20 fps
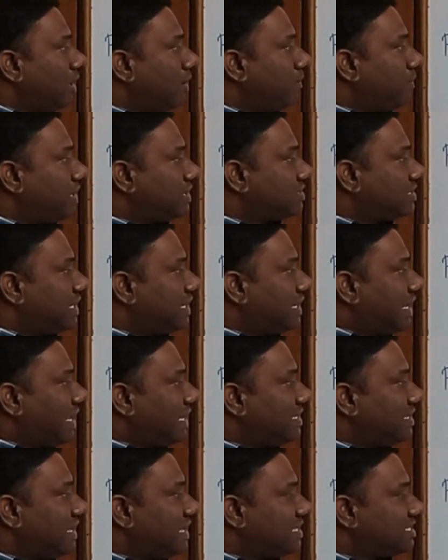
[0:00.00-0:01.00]

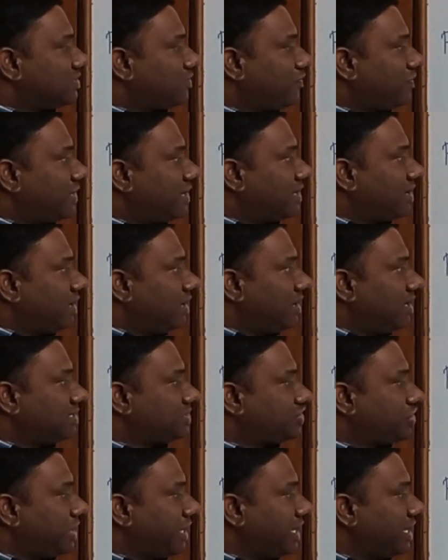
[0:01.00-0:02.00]
percentile s for
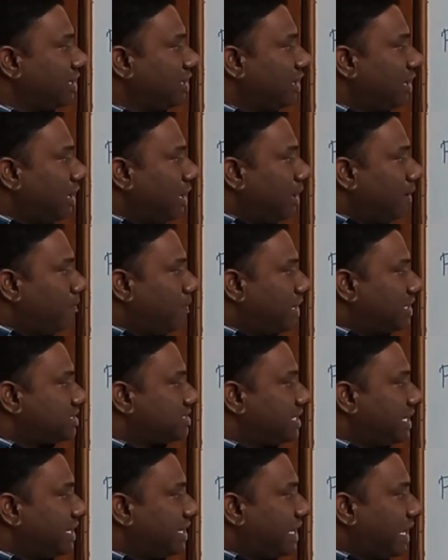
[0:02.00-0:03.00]
string,
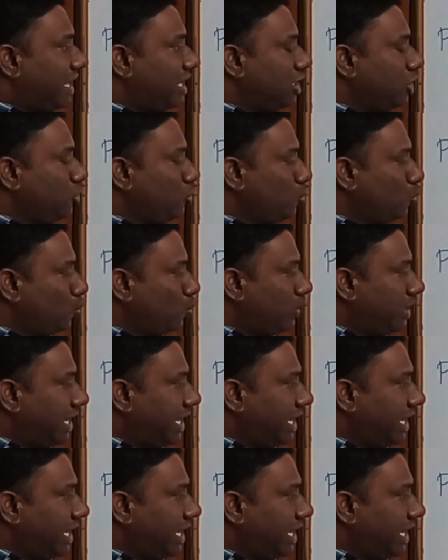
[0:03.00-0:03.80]
percentile u